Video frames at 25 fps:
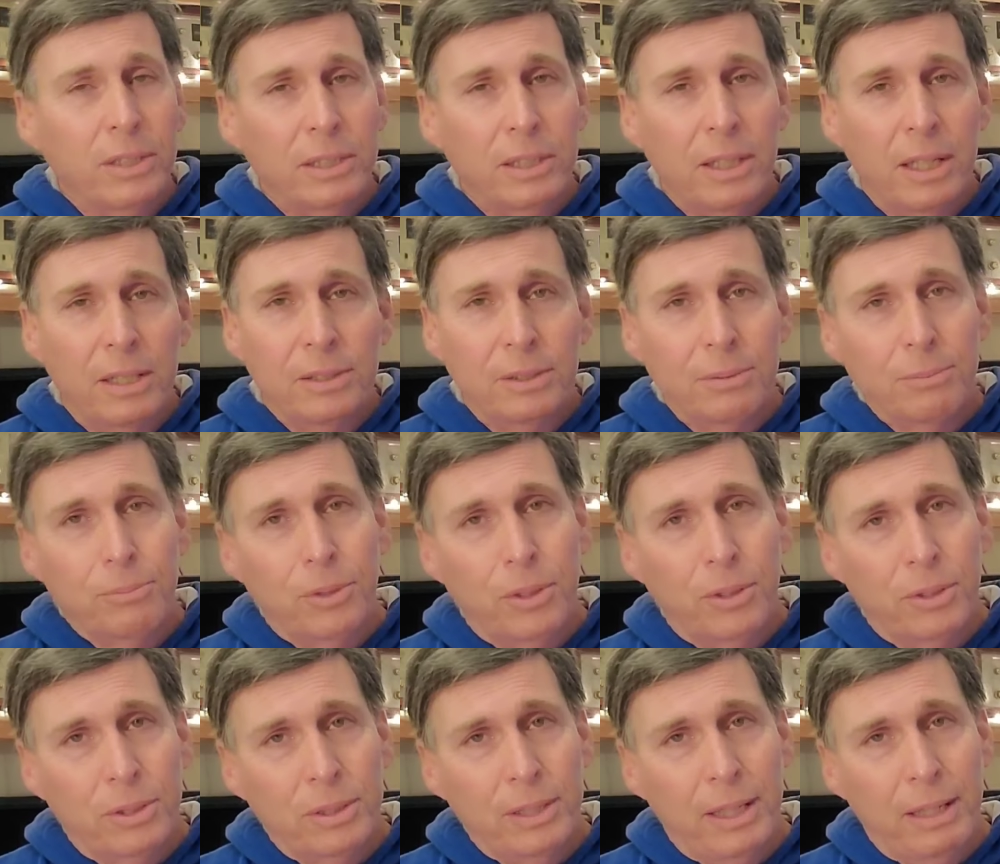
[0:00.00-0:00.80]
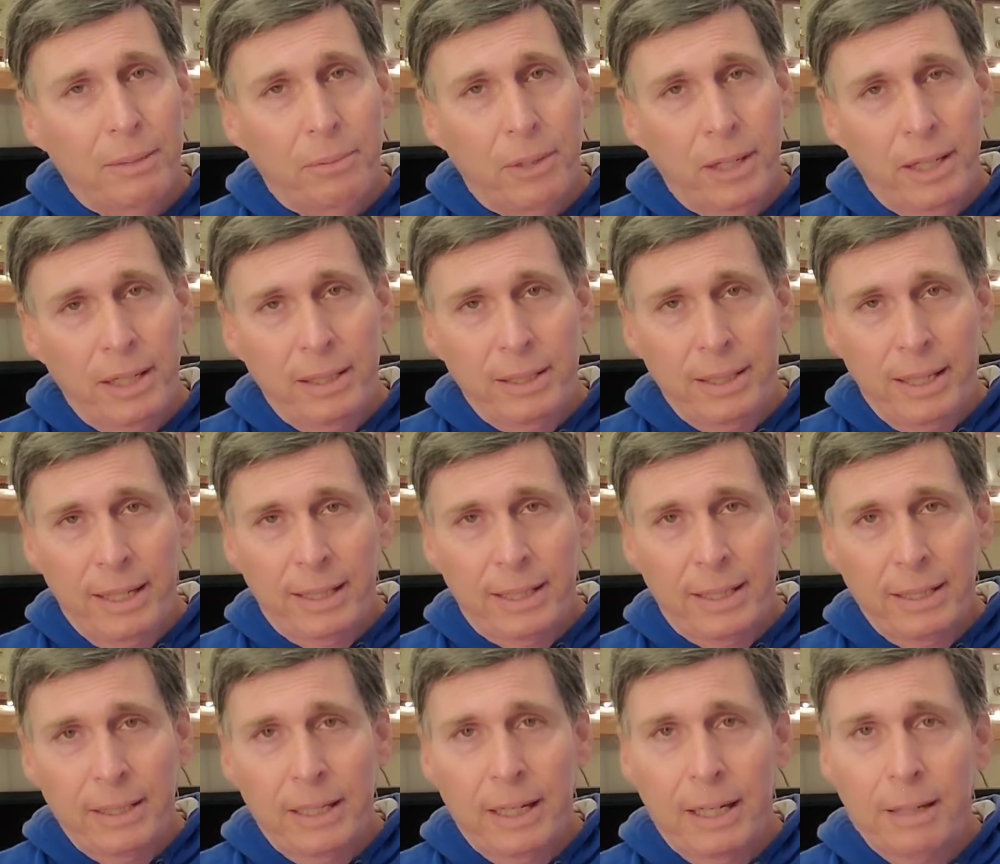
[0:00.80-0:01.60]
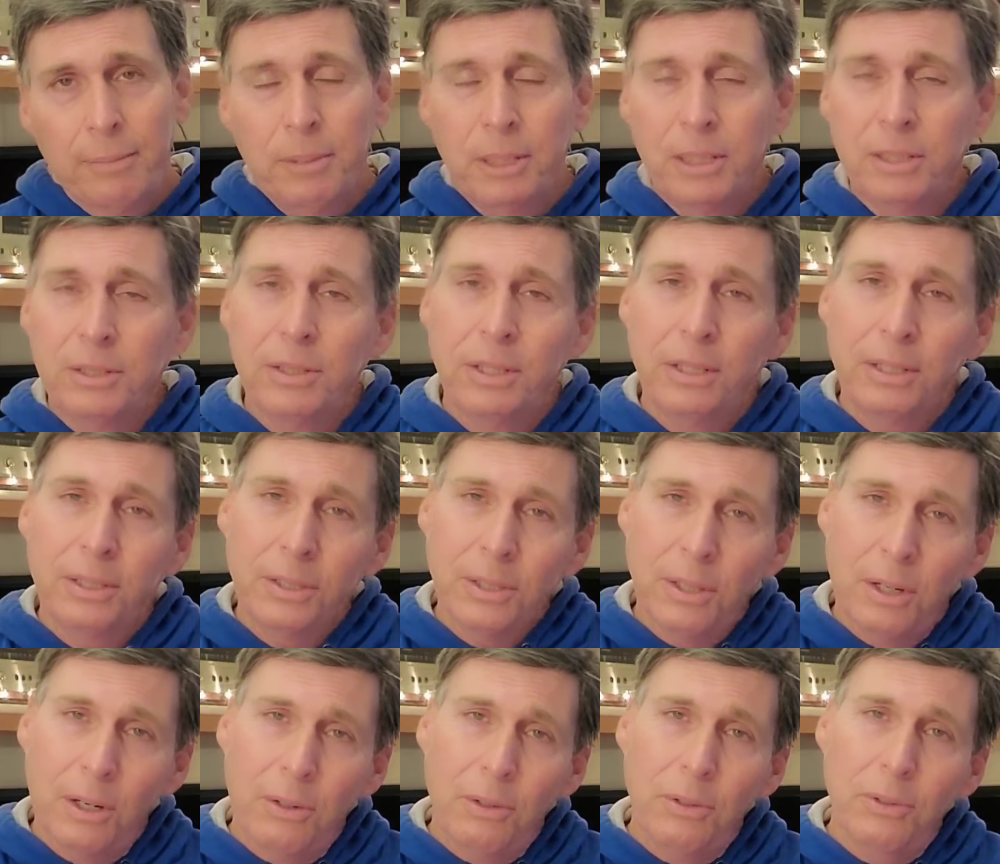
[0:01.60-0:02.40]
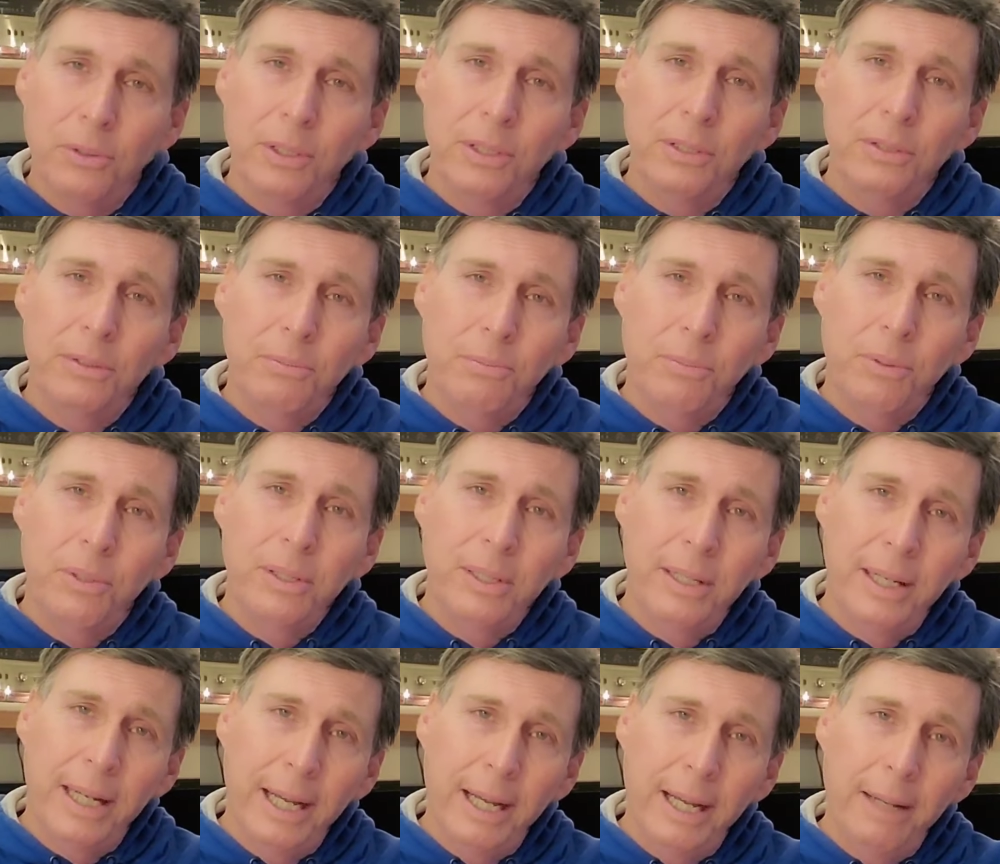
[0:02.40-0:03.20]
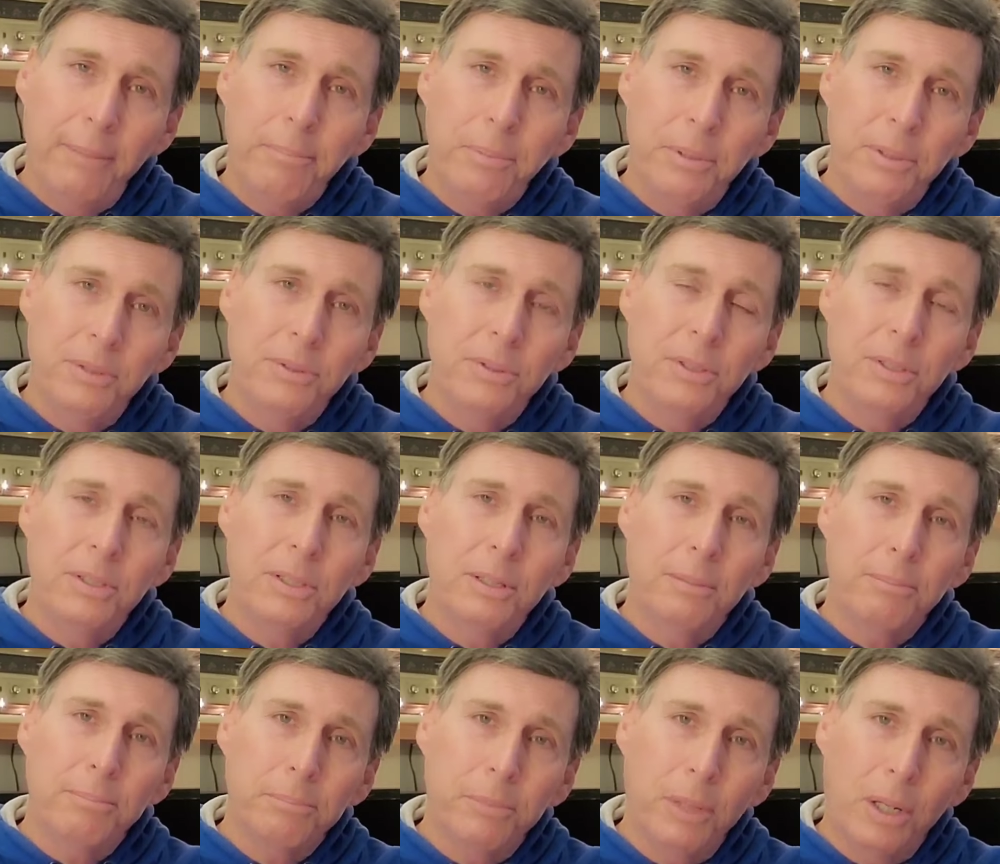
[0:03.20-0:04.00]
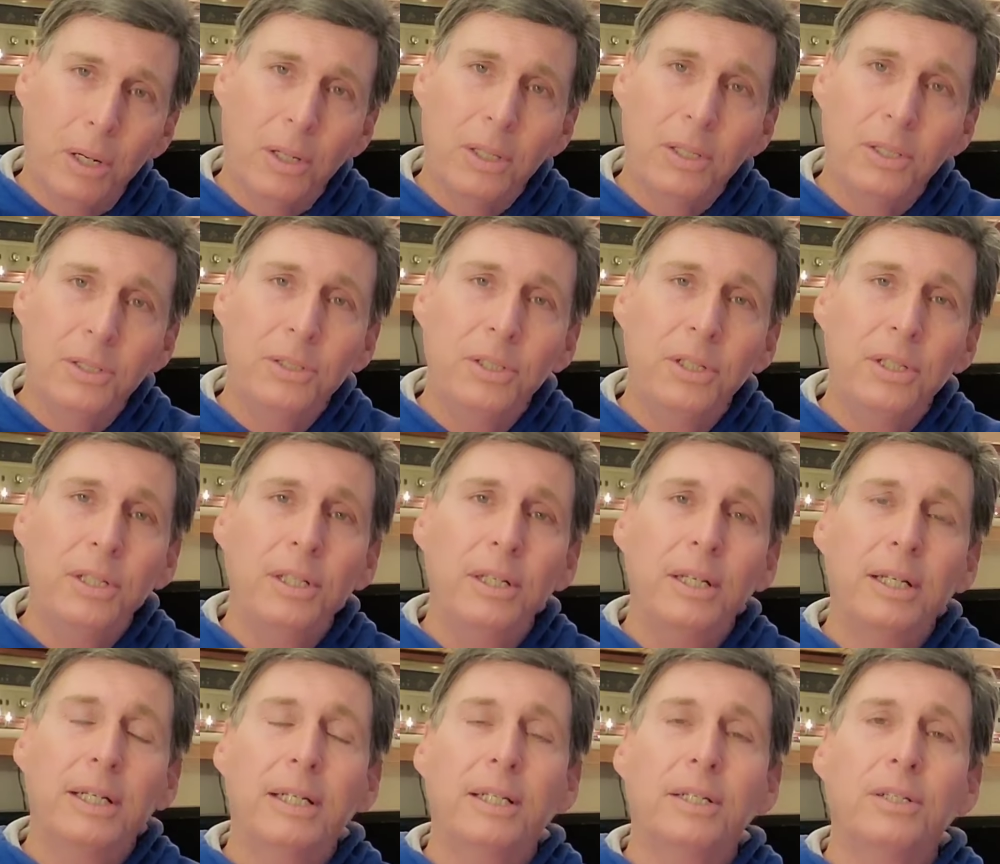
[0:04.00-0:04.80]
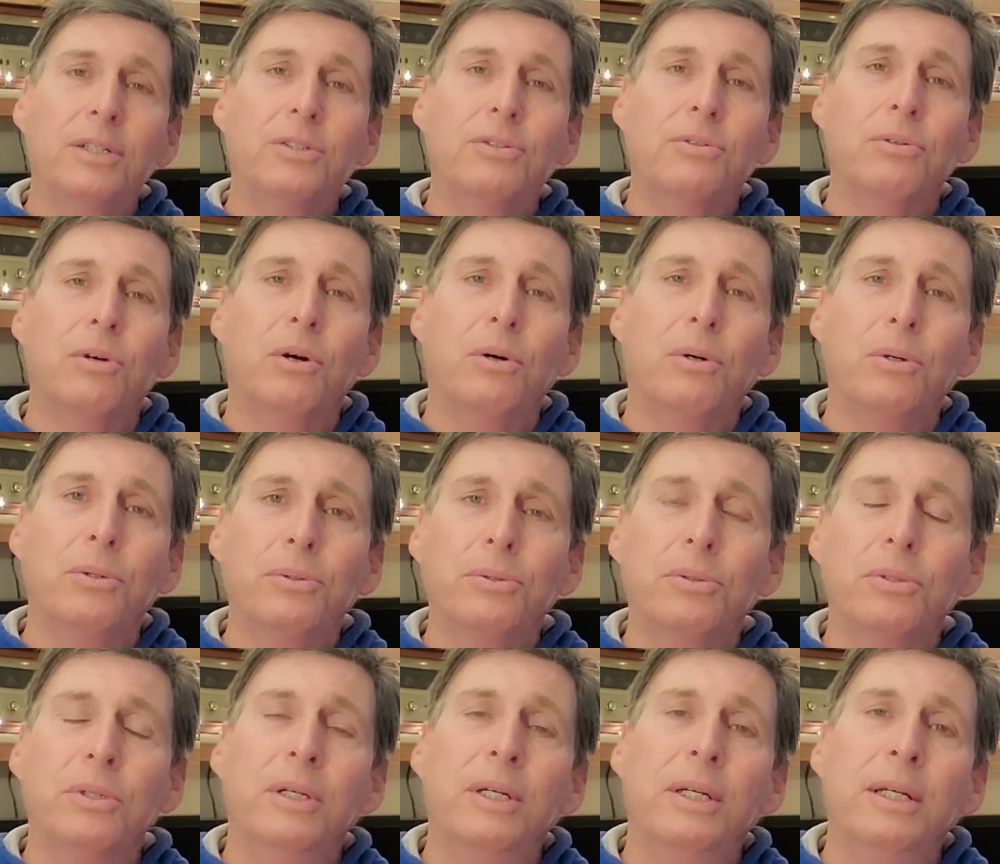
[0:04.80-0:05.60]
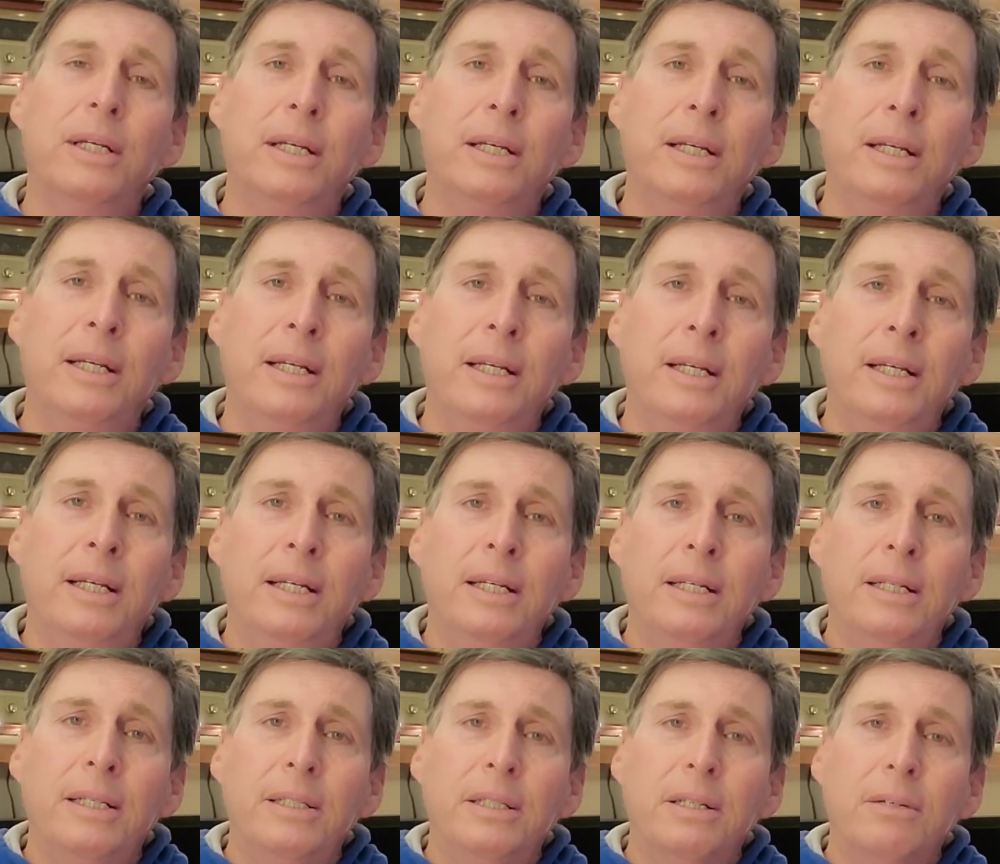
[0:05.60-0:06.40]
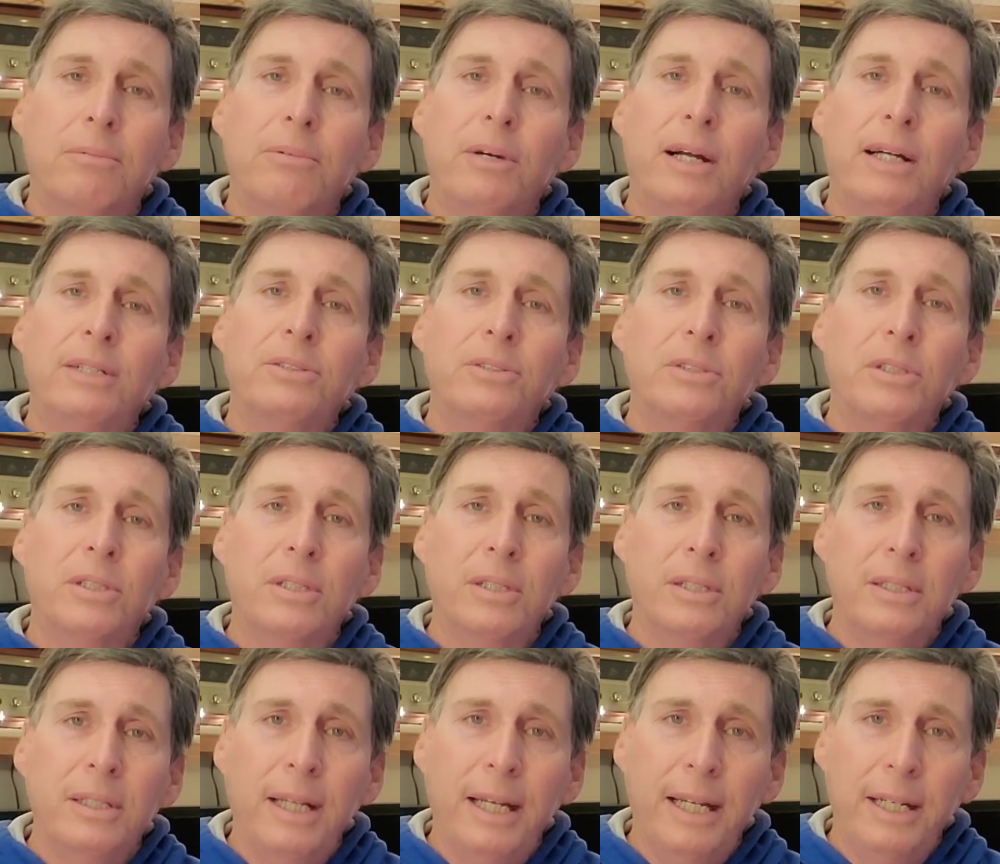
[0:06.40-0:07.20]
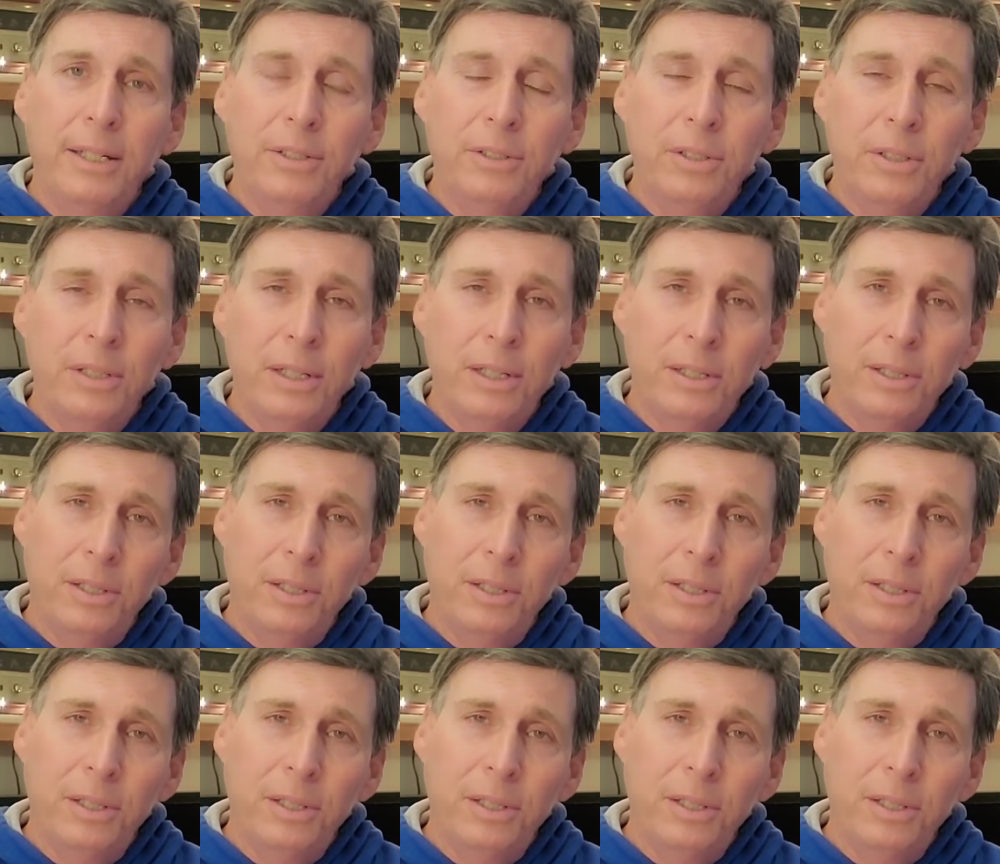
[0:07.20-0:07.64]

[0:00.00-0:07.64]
It doesn't work that way in economics. It's always what happens at the margin that controls the rest of the nation.